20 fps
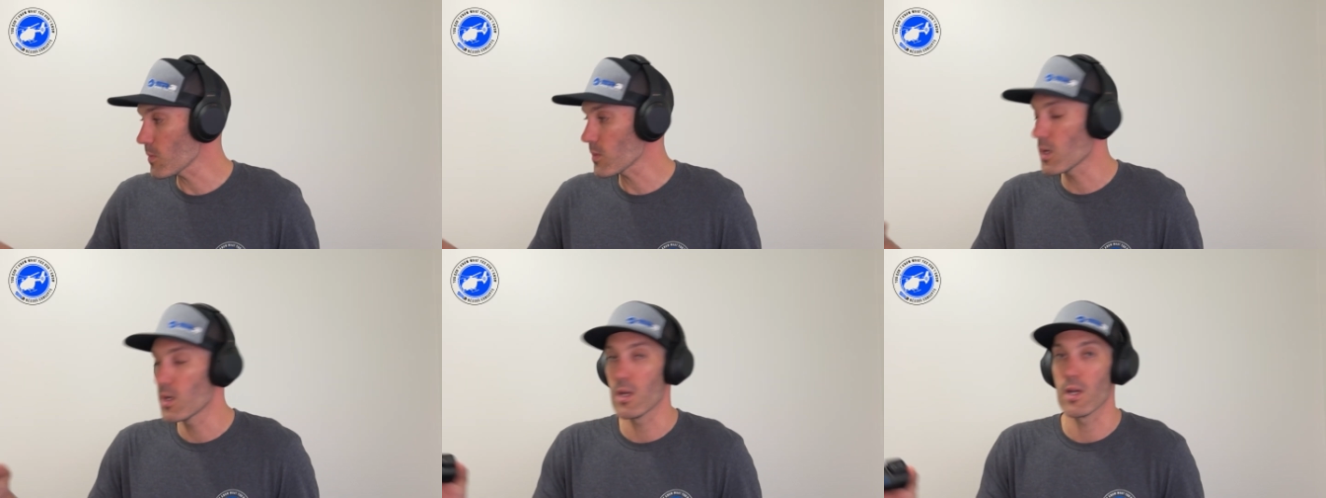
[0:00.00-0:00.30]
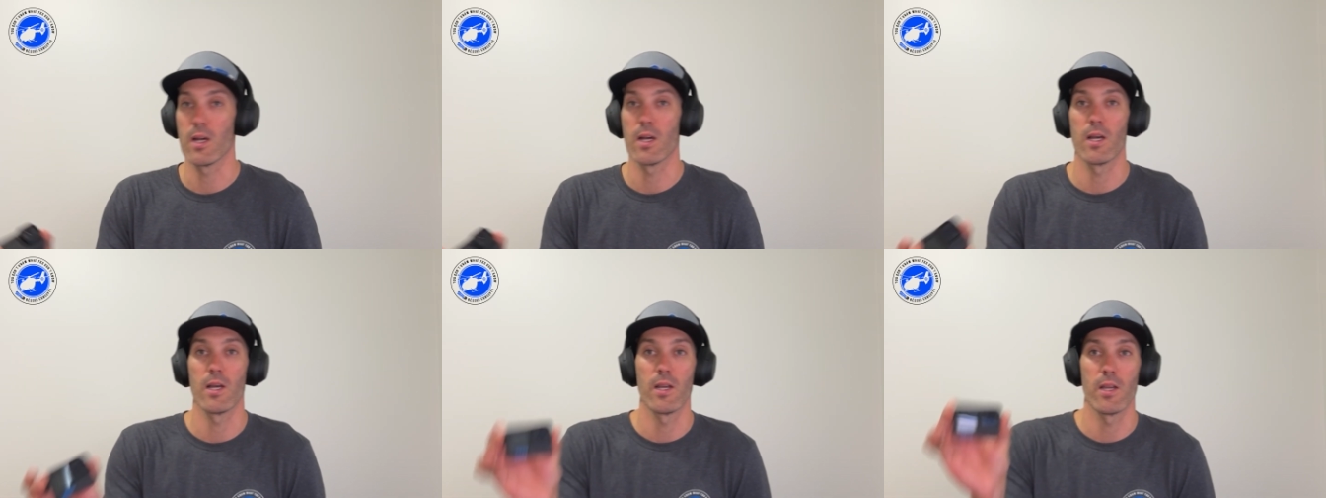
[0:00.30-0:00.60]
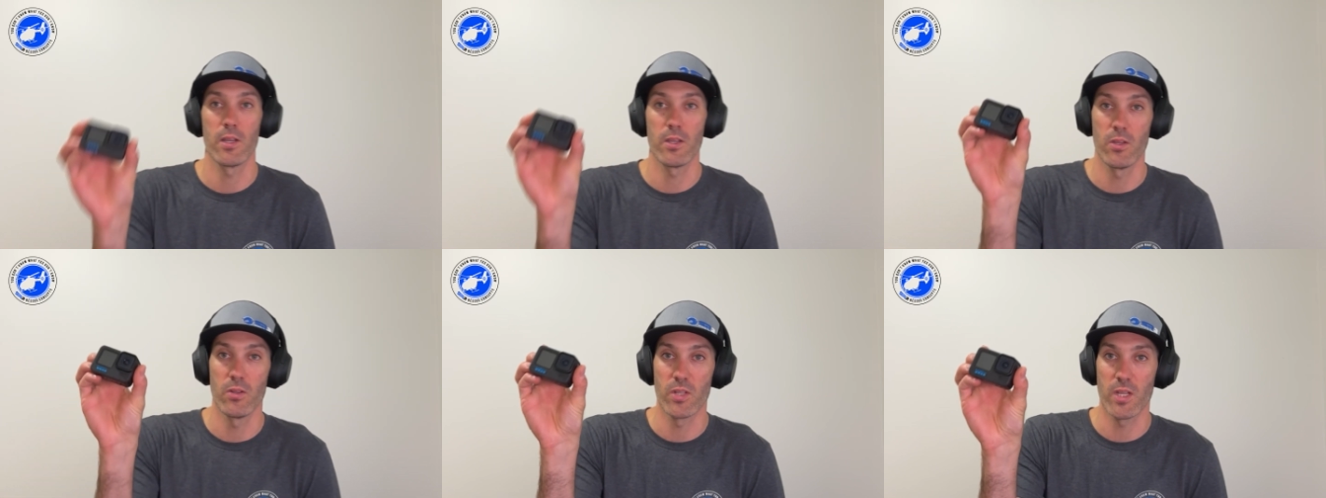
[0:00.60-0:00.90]

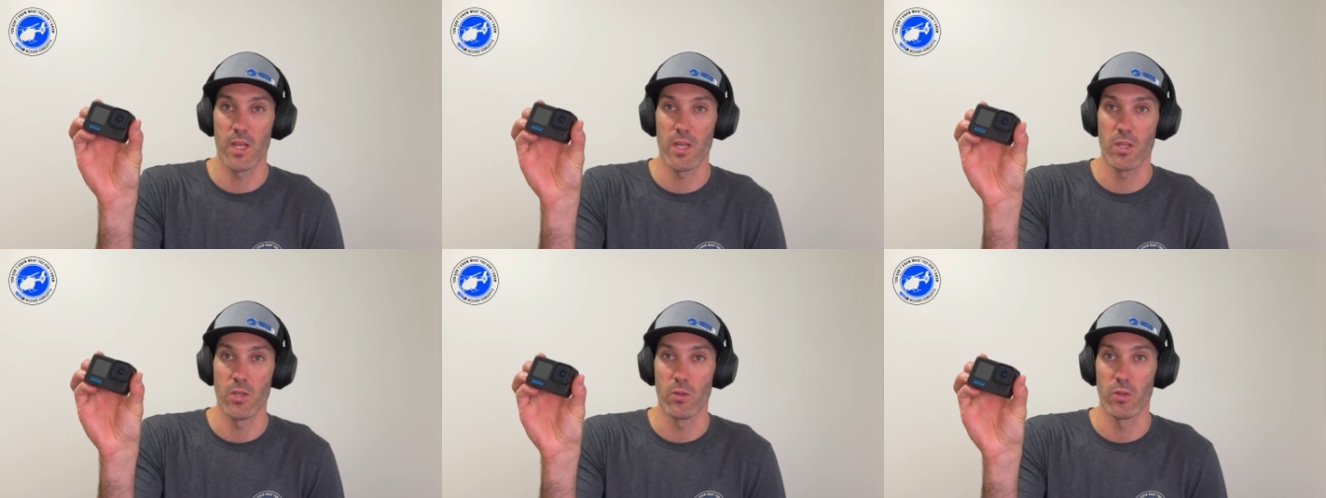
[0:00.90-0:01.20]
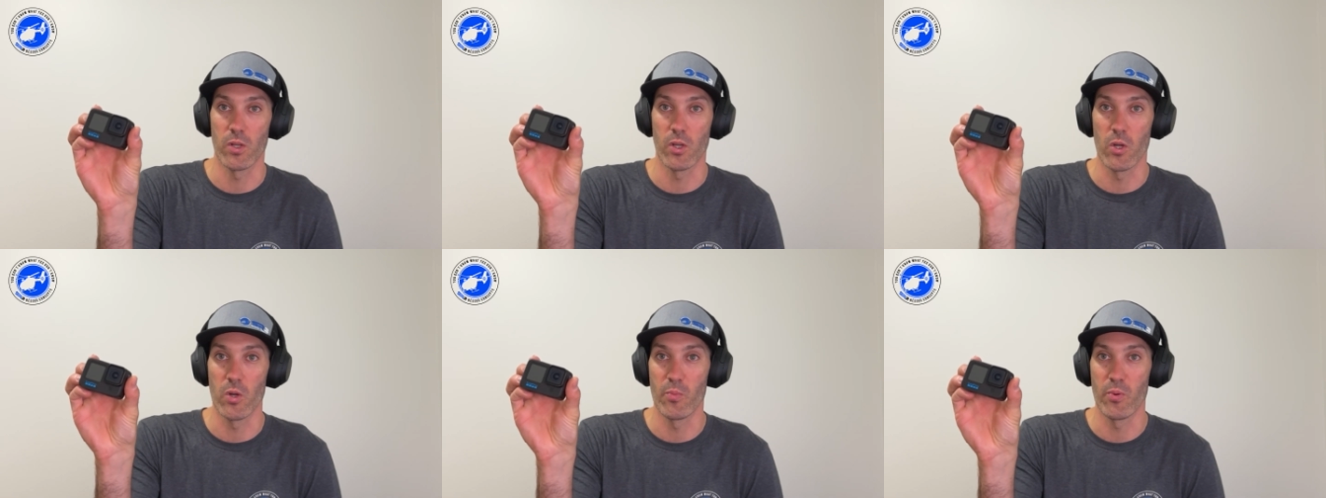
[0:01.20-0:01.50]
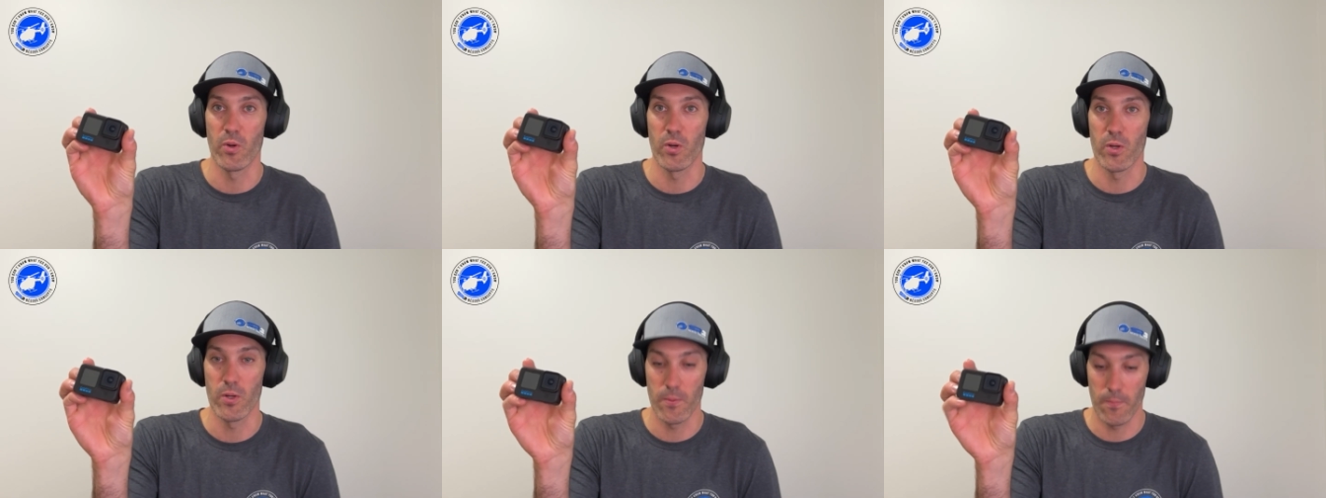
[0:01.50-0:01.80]
You take your
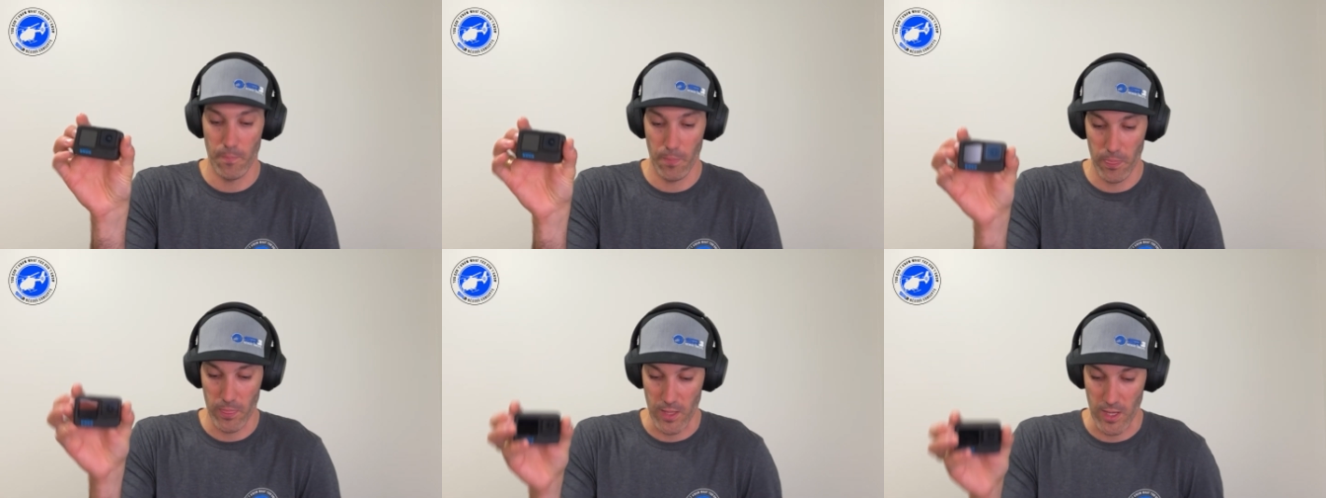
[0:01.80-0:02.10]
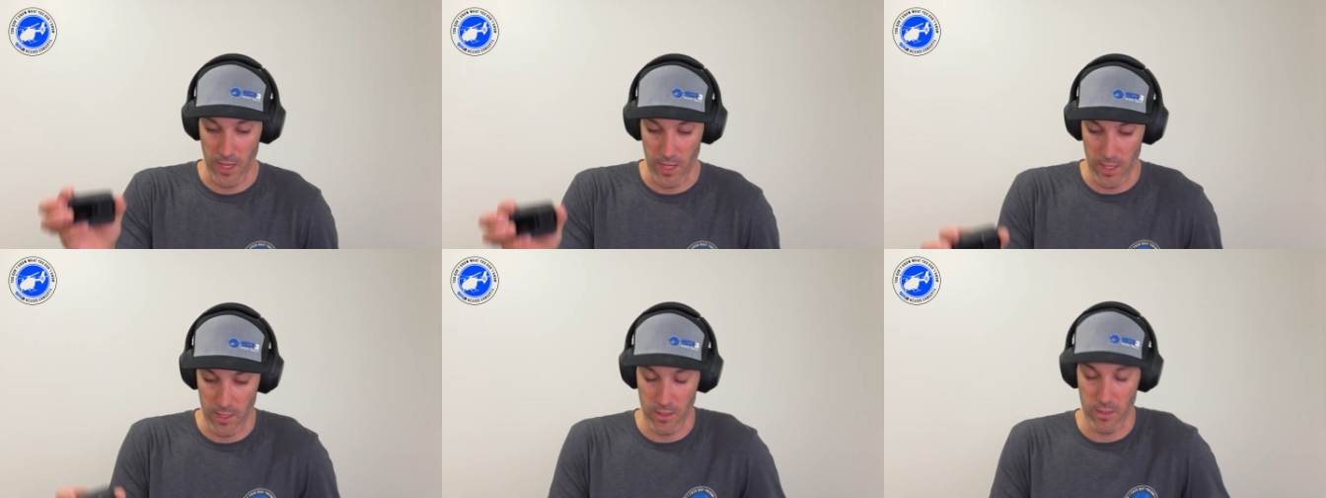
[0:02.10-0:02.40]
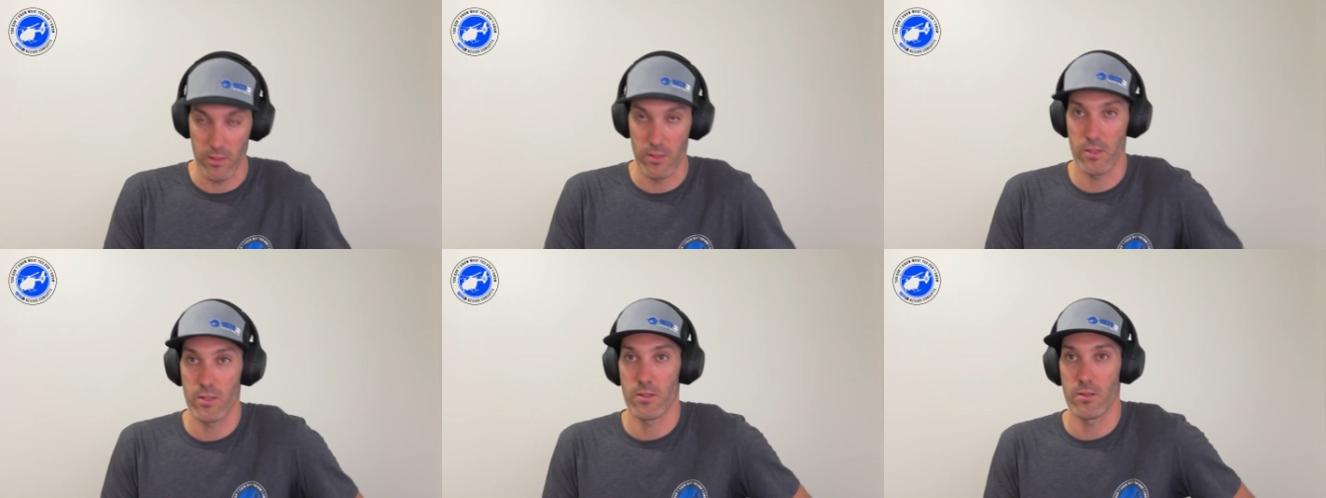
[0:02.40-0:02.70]
GoPro
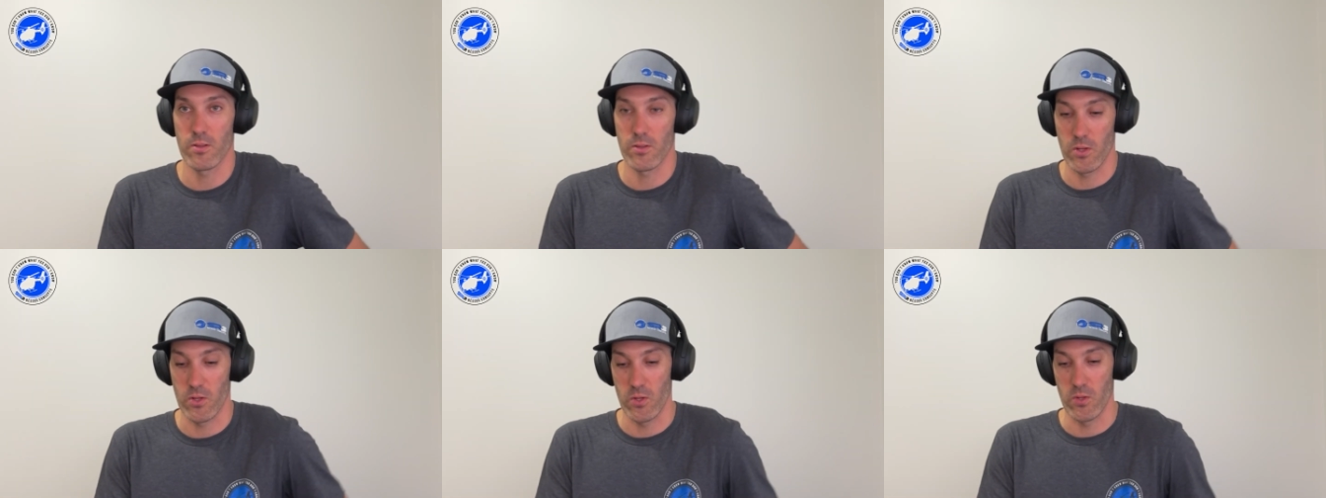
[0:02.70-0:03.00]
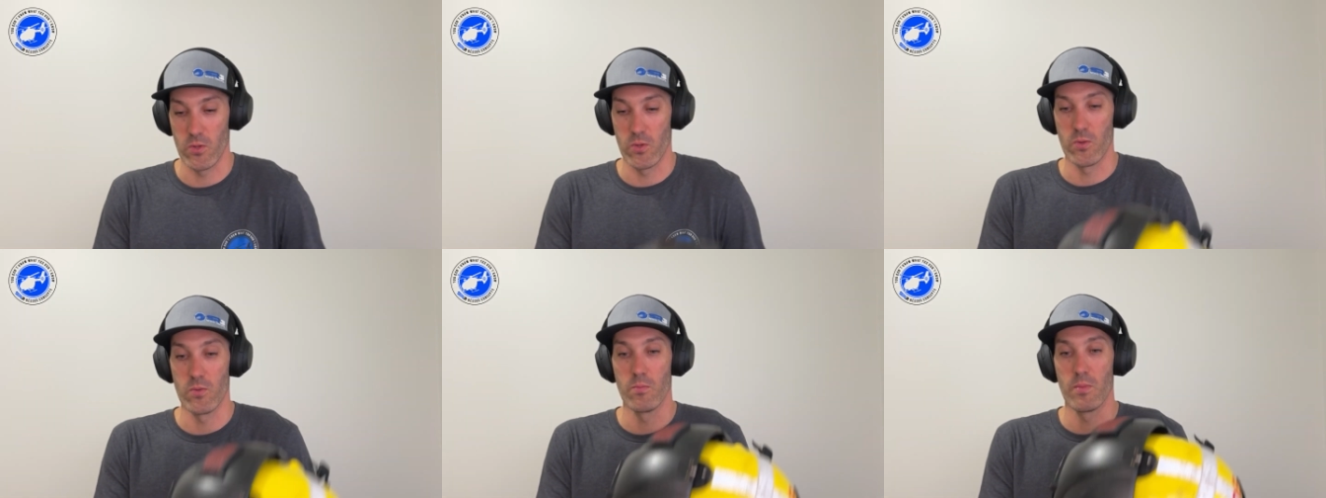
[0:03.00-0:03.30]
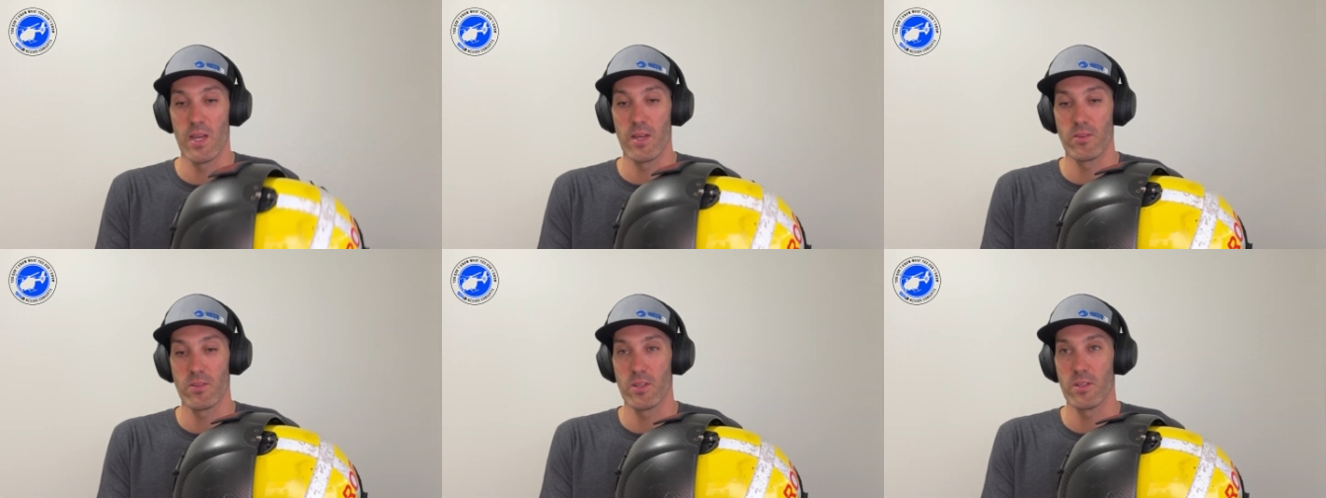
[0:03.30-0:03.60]
and you
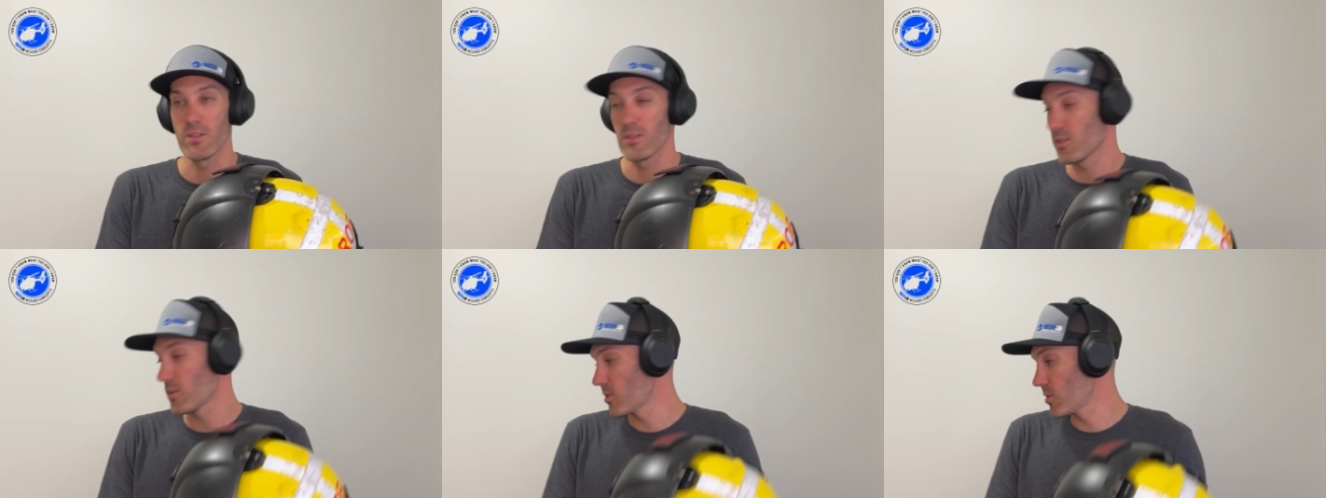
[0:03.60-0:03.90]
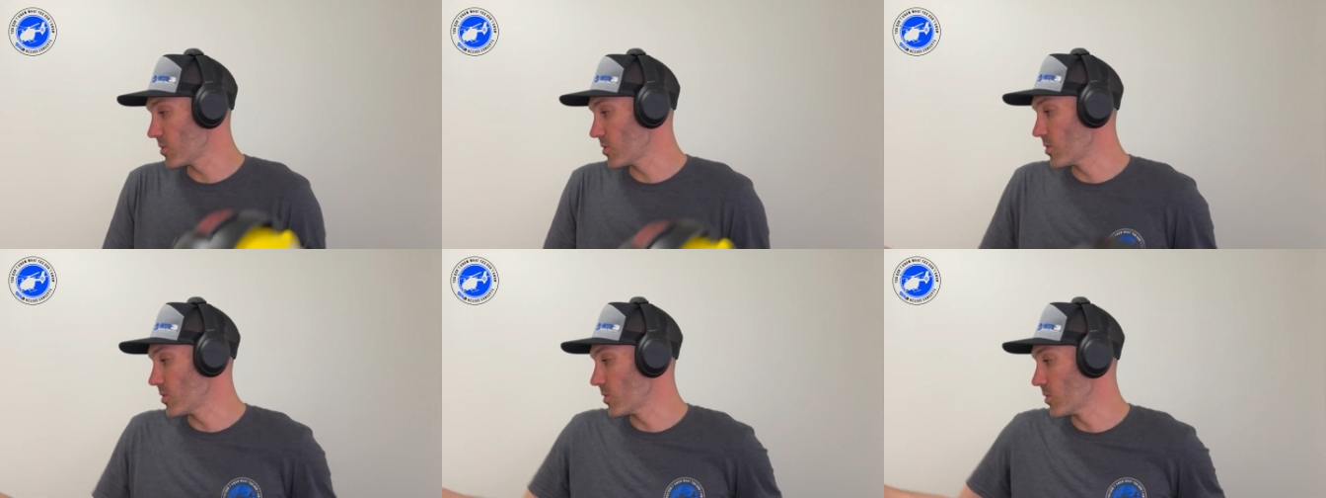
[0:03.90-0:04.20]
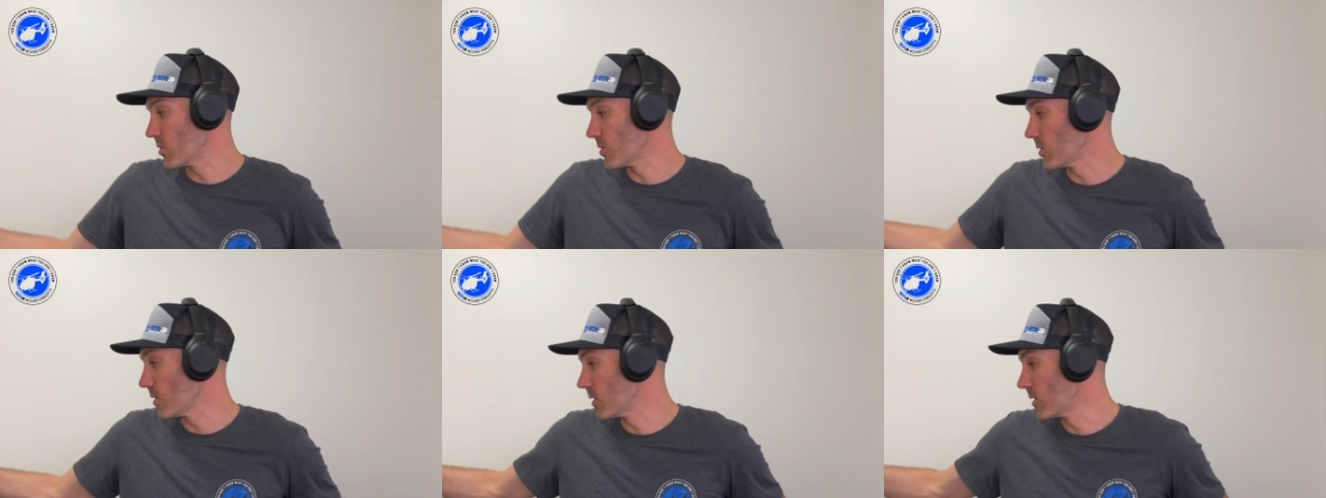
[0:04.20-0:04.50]
mount it to
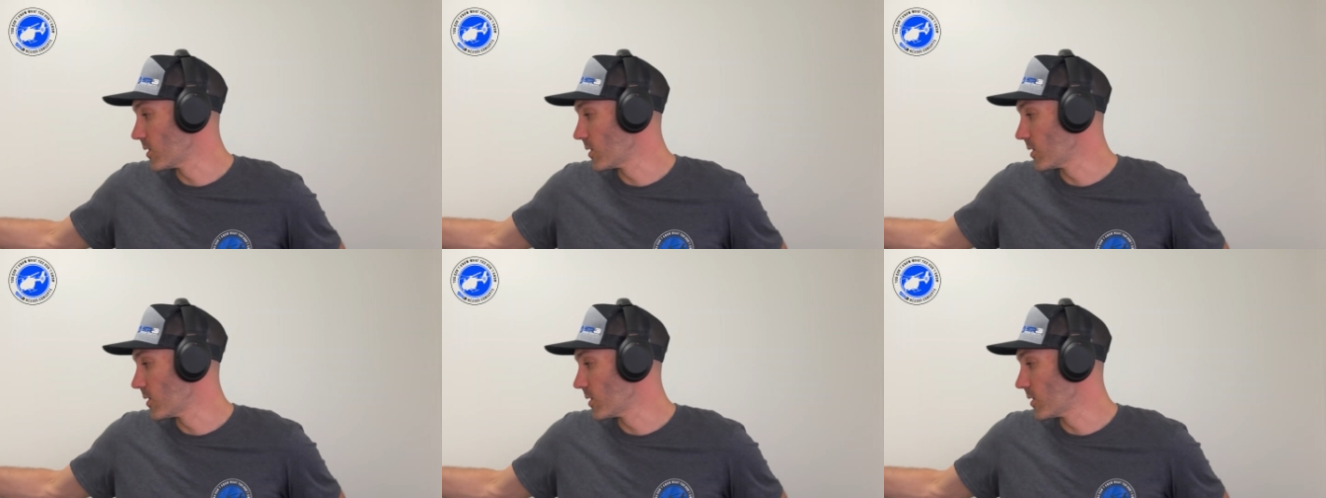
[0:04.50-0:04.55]
your